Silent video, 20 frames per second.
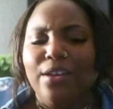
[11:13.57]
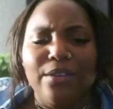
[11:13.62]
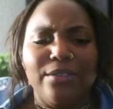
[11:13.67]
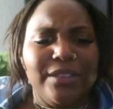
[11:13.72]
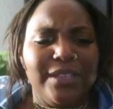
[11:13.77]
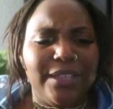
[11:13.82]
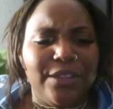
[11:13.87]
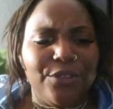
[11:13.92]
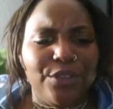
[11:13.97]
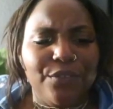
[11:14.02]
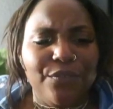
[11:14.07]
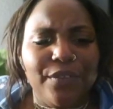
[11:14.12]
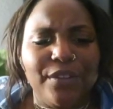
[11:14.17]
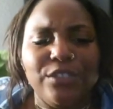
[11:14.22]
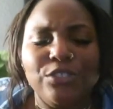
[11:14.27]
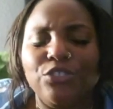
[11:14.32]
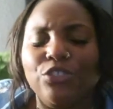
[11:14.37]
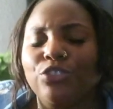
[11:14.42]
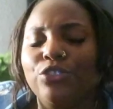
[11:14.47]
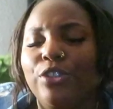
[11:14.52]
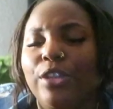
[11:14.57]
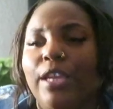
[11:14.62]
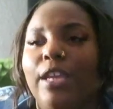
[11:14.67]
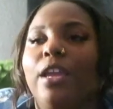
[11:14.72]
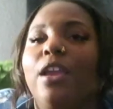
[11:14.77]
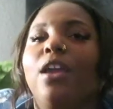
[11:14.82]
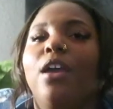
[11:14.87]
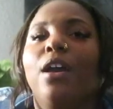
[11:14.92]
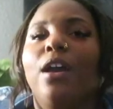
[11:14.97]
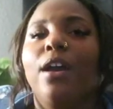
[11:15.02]
oh theo you finished your
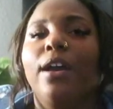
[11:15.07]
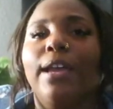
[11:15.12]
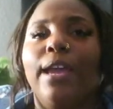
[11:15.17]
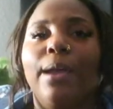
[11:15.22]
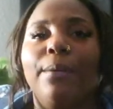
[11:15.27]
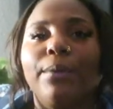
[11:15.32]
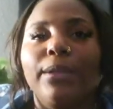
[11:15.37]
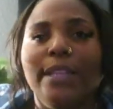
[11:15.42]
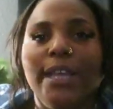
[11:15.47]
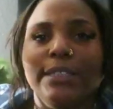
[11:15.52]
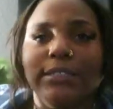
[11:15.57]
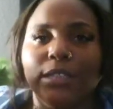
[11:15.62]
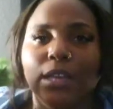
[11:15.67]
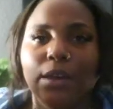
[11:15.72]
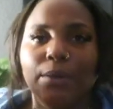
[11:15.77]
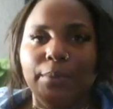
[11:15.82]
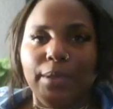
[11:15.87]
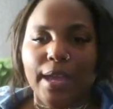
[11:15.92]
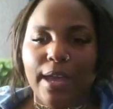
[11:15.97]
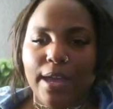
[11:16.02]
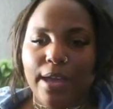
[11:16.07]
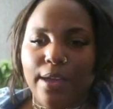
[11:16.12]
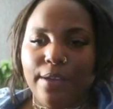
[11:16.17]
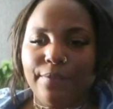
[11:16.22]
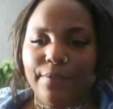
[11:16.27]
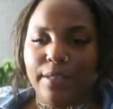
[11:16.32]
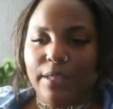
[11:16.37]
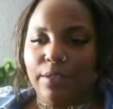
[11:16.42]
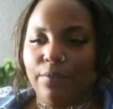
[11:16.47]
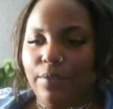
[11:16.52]
treat okay well that's all we
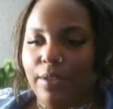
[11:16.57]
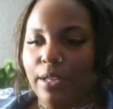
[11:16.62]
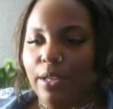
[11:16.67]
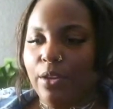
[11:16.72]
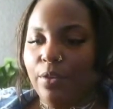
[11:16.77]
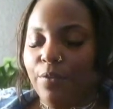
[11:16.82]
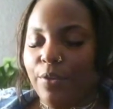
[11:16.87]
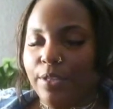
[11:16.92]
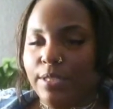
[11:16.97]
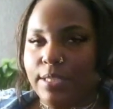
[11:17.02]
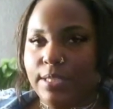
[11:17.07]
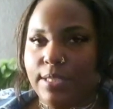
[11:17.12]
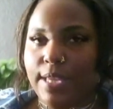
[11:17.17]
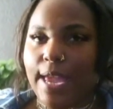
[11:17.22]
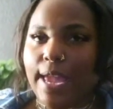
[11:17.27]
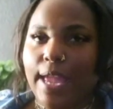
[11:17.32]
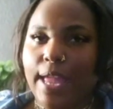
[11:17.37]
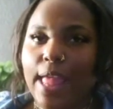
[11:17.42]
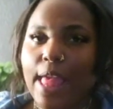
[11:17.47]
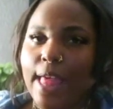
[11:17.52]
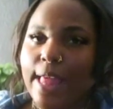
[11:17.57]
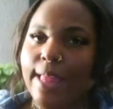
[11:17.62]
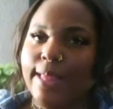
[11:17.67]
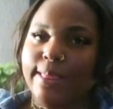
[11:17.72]
have in the video for today